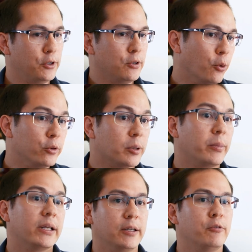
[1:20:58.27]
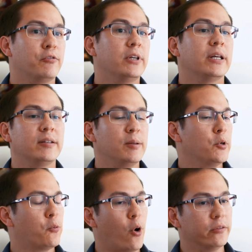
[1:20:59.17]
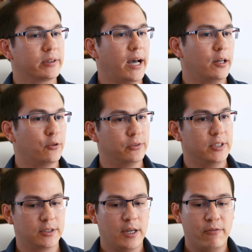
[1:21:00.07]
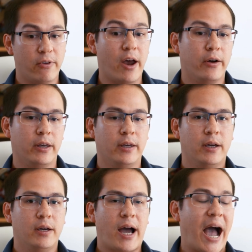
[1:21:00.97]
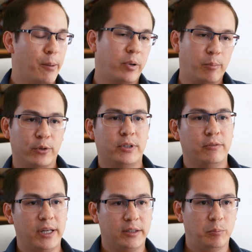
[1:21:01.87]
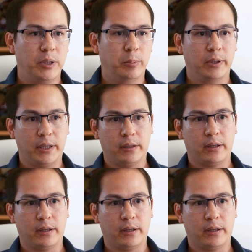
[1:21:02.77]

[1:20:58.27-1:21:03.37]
Ultimately, within a team, you want kind of these very hyper motivated people in